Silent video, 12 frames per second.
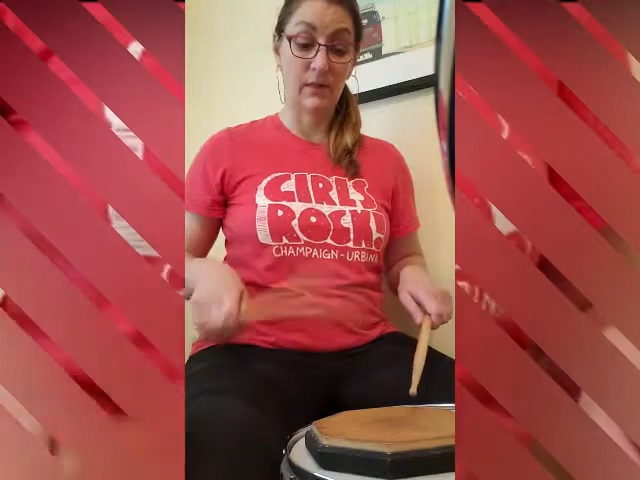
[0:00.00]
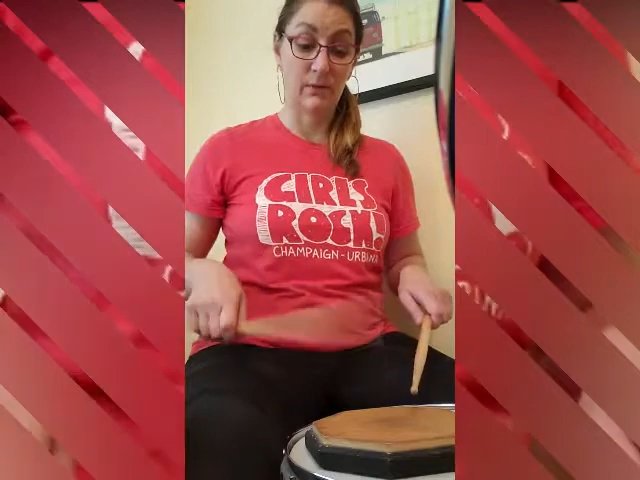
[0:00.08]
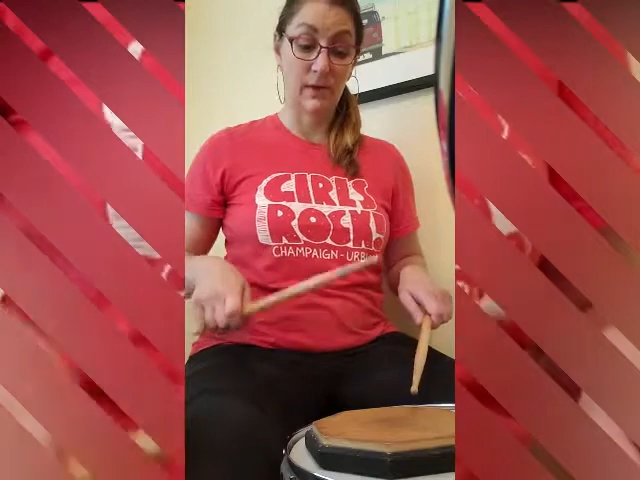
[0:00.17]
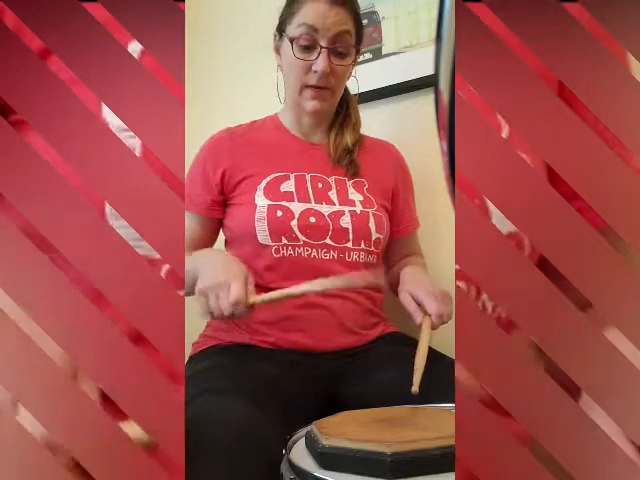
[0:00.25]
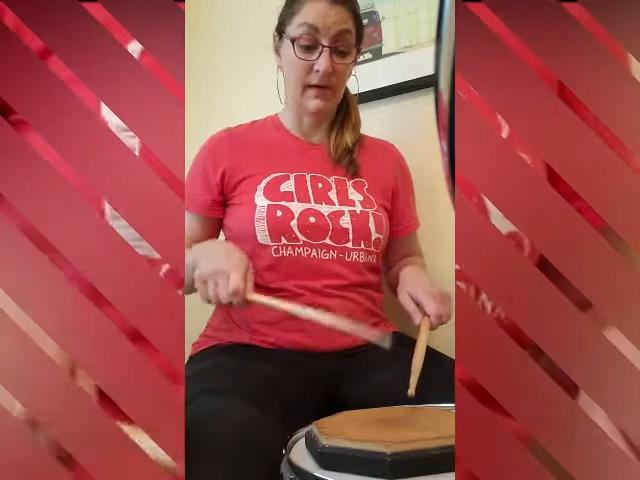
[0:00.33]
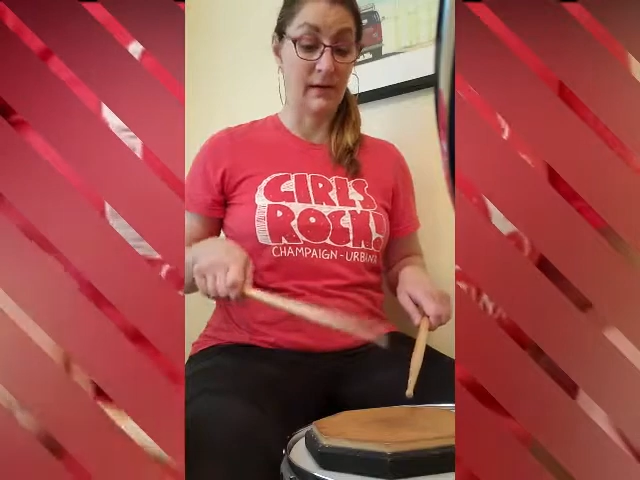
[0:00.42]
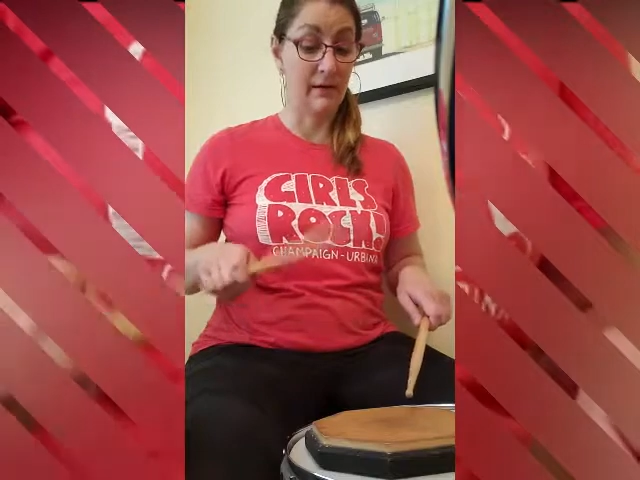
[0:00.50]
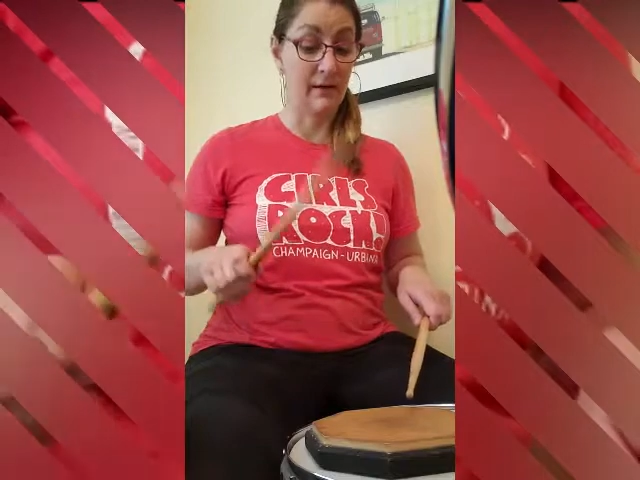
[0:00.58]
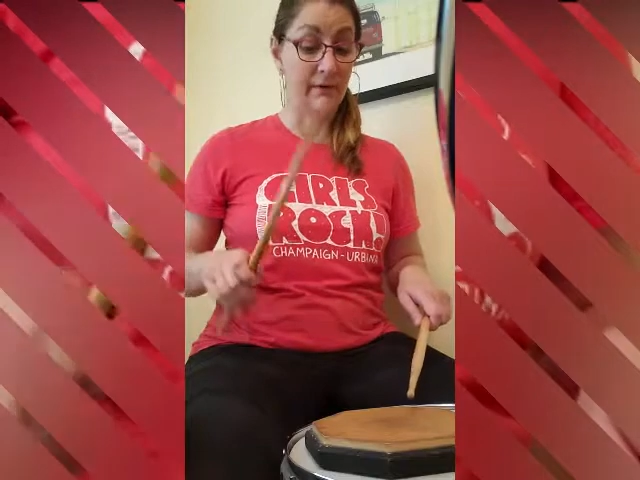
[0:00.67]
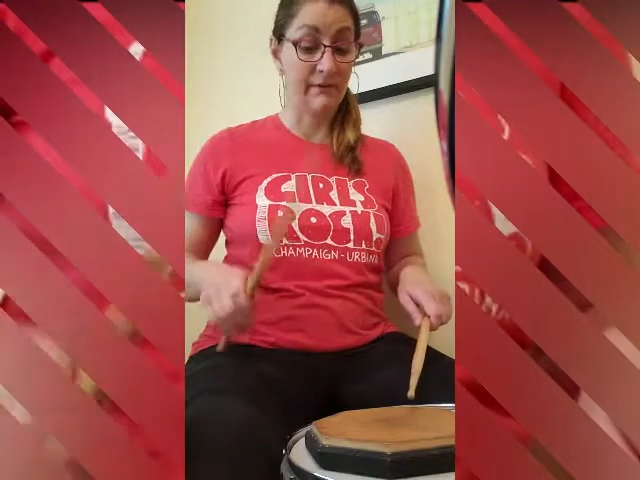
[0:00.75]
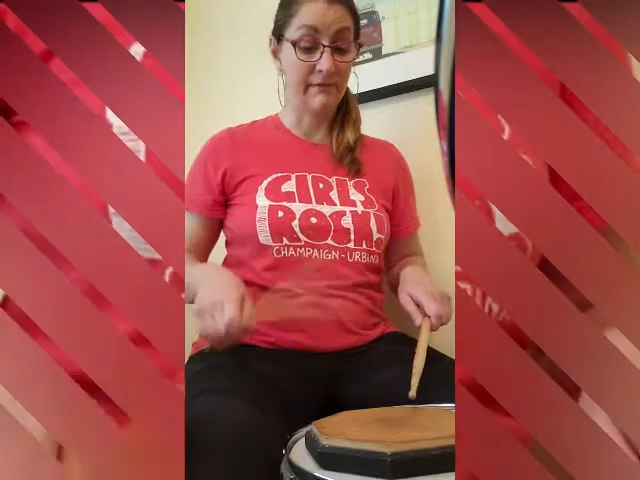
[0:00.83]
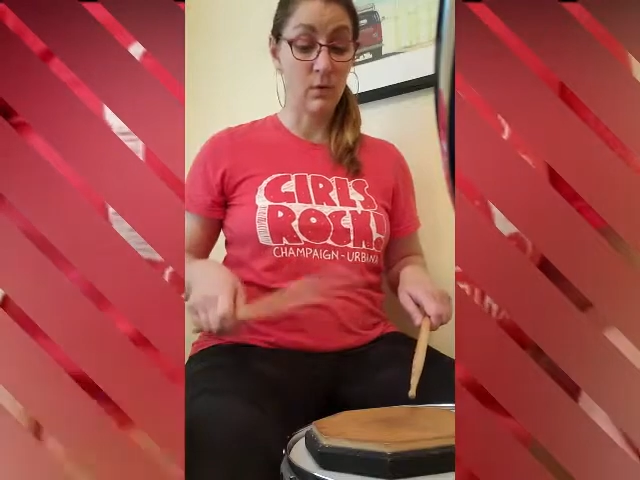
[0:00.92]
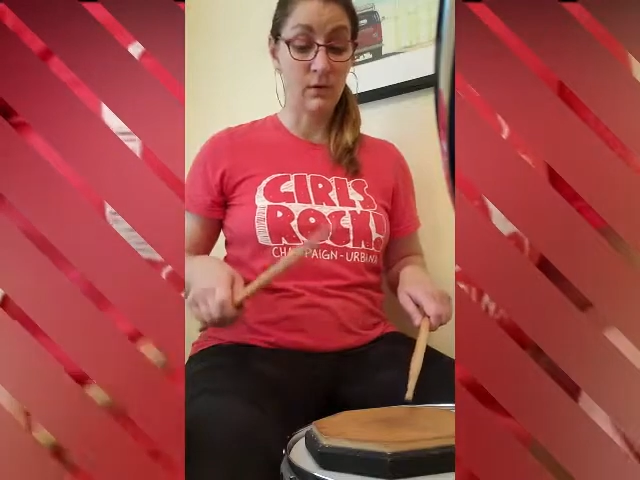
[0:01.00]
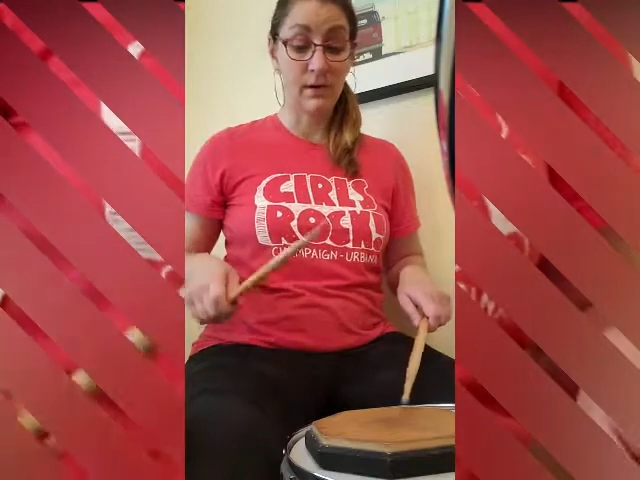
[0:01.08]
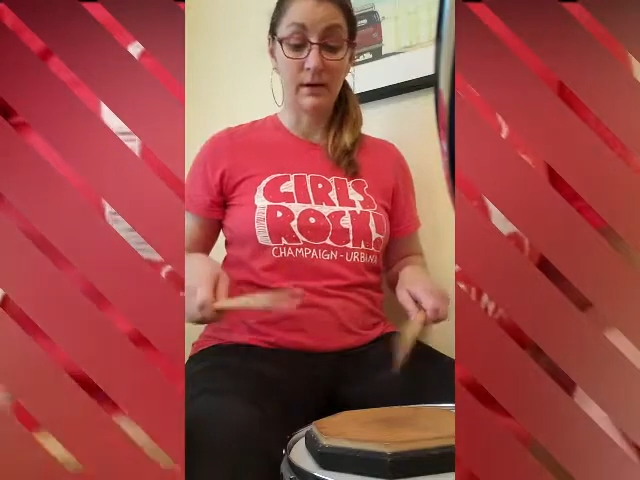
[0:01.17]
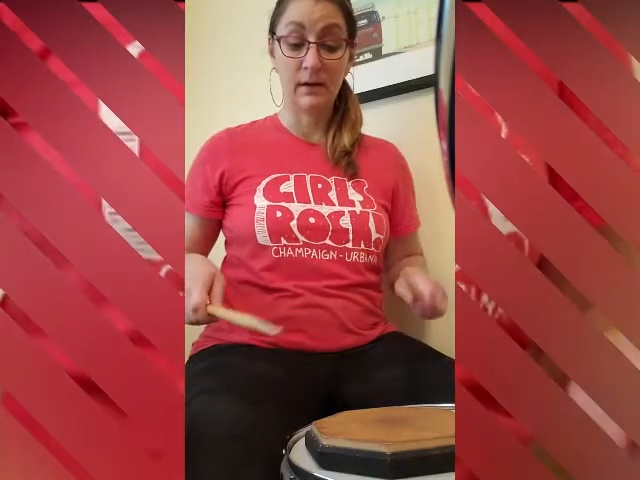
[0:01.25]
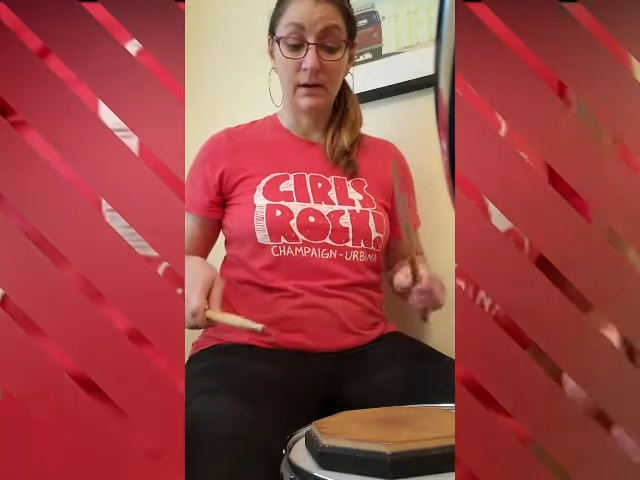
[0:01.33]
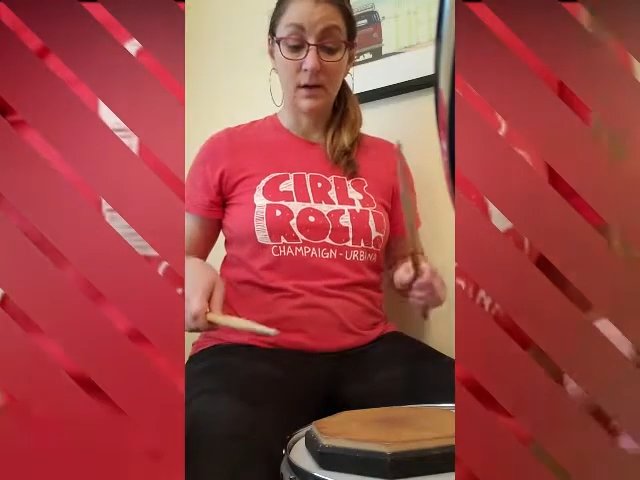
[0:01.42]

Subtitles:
3, 4,